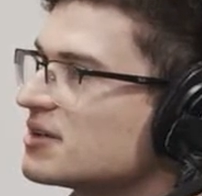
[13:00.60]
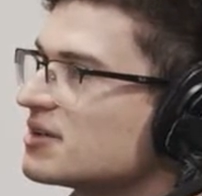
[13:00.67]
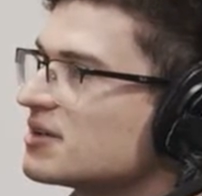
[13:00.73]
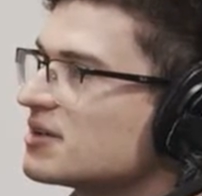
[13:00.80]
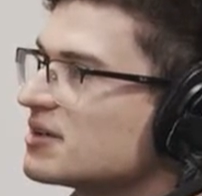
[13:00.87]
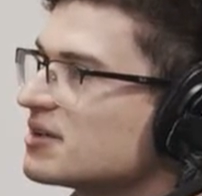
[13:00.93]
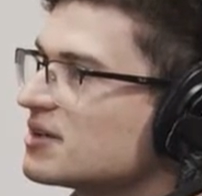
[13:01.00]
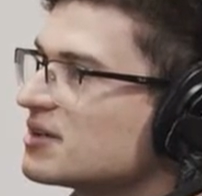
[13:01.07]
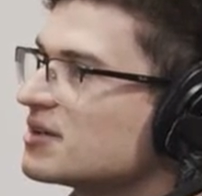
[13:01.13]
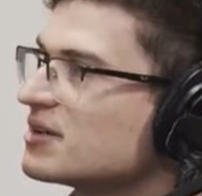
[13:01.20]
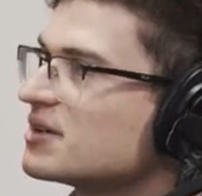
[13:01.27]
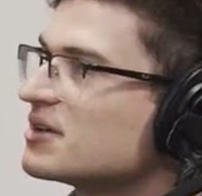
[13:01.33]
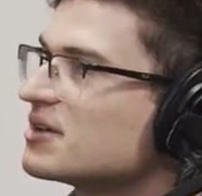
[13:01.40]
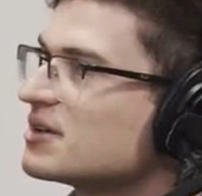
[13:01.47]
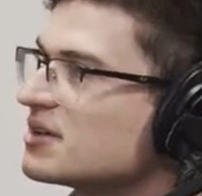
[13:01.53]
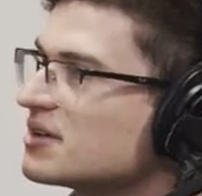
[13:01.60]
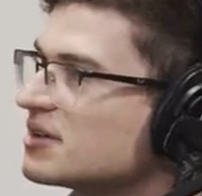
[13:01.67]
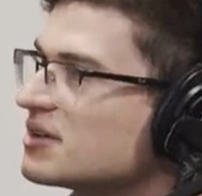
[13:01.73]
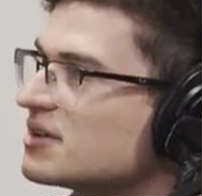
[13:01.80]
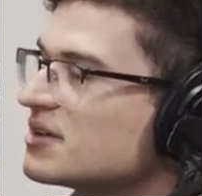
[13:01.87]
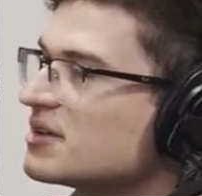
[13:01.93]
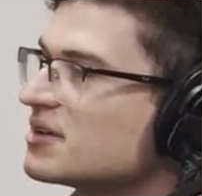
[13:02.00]

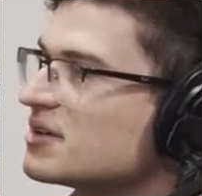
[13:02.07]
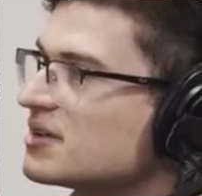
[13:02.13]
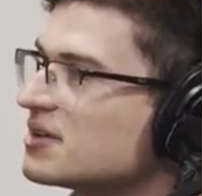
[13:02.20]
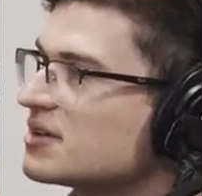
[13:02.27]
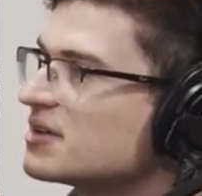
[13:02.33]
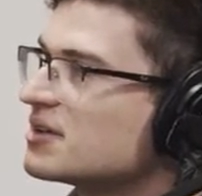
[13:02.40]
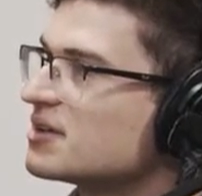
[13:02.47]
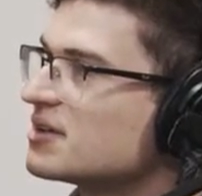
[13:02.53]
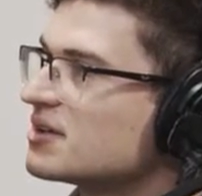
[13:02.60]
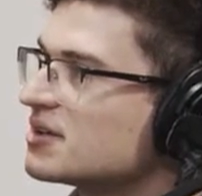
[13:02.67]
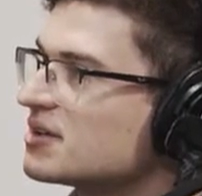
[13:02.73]
[no speech]